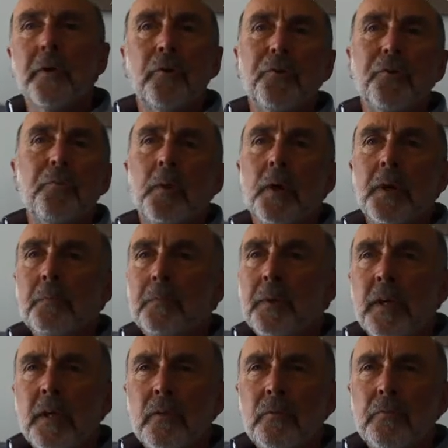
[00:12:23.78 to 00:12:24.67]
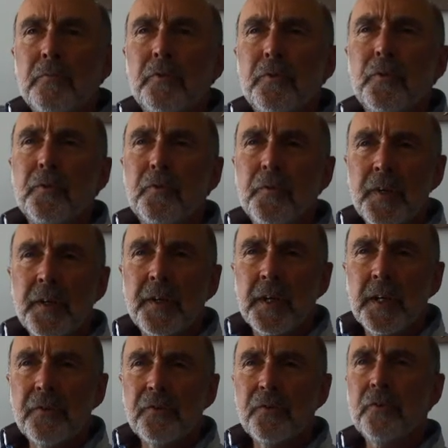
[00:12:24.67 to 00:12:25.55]
else might be helpful if
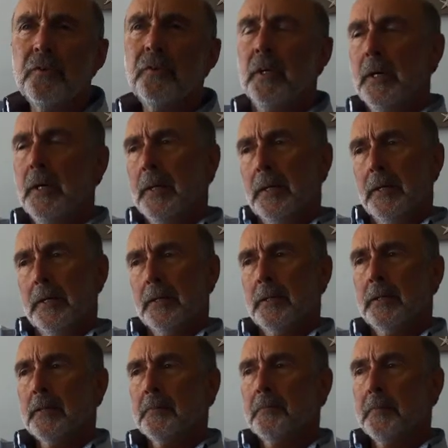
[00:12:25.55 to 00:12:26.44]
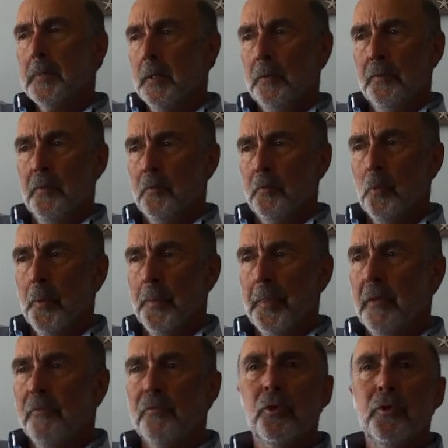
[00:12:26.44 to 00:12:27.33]
that hasn't? Um, if
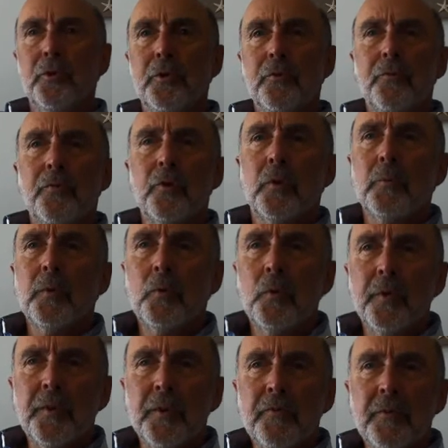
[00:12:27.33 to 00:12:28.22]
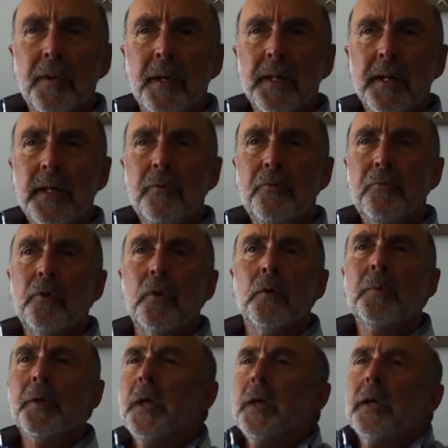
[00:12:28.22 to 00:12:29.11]
what they've learned from it, what they've gained
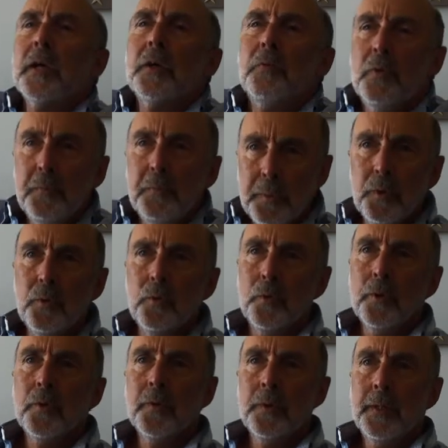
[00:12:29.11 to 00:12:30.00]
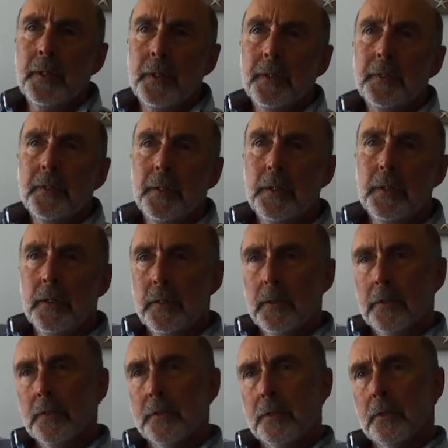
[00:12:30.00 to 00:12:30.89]
from it, how can we build on that?
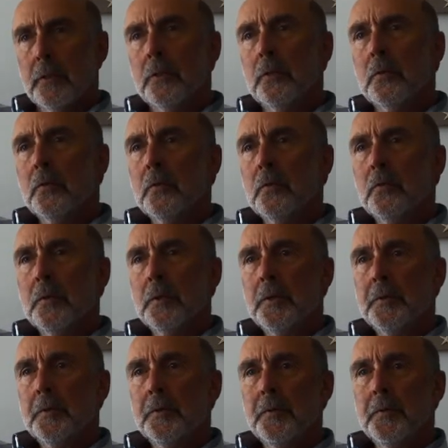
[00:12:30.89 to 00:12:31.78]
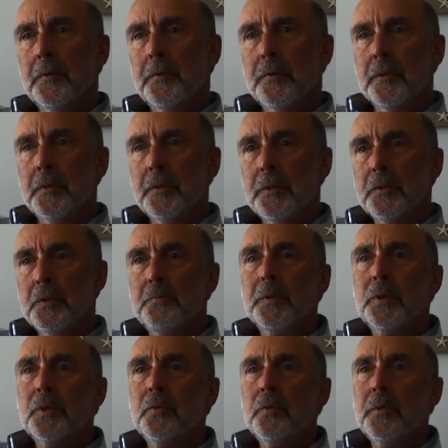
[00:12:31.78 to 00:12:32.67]
Yeah. So uh, those
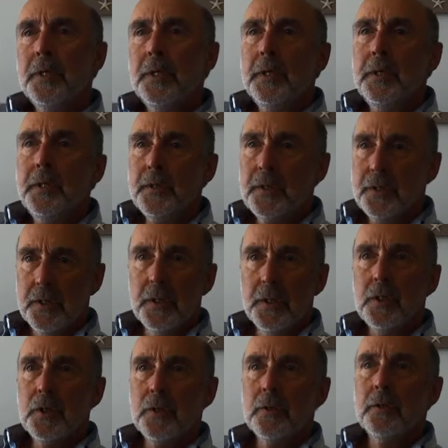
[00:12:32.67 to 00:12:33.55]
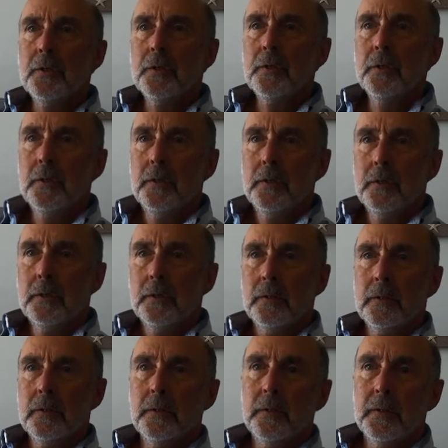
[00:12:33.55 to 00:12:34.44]
between session
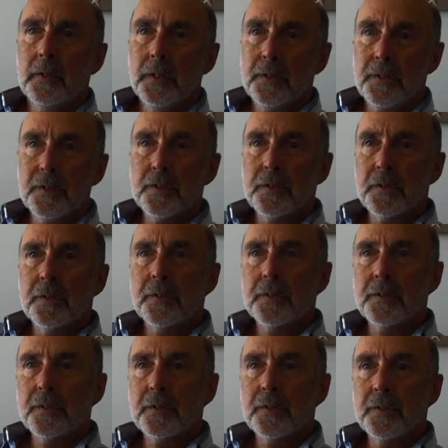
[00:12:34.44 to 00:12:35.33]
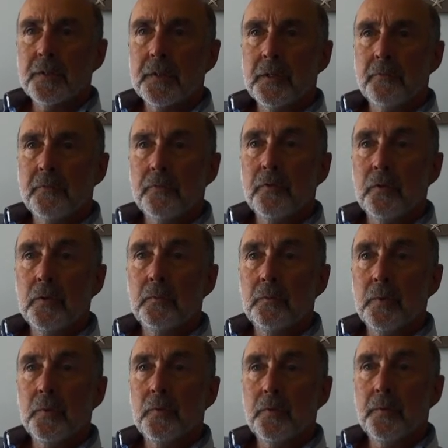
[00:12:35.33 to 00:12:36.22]
uh, exercises, I think, are very
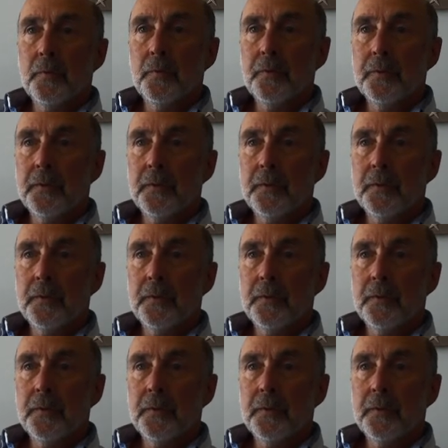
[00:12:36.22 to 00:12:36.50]
important